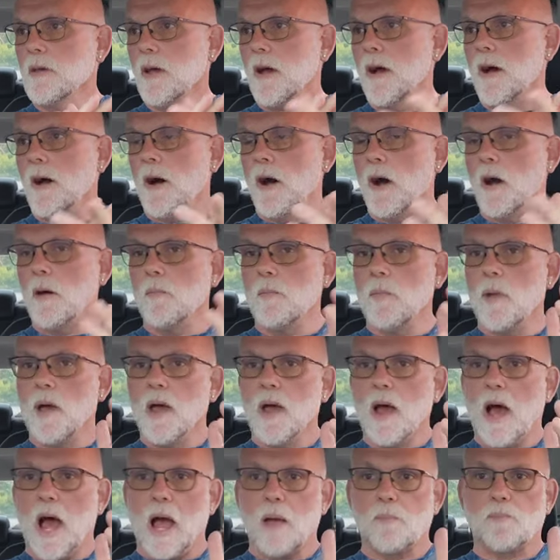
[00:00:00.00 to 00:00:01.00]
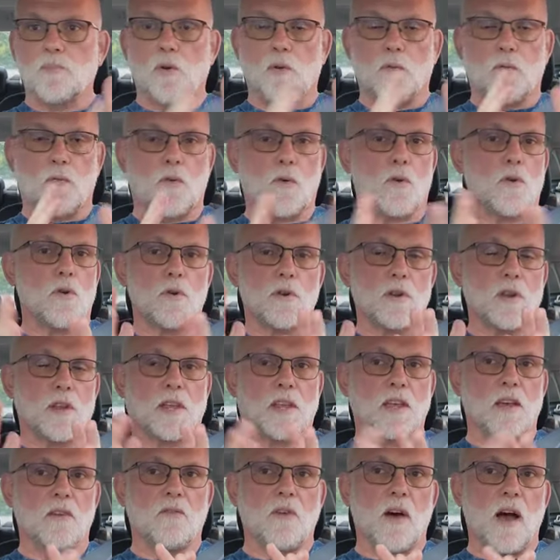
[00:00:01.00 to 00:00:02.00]
I prefer to
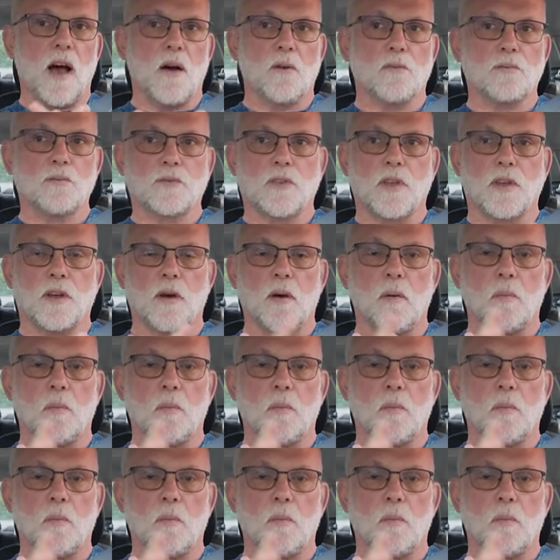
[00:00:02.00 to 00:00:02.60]
give out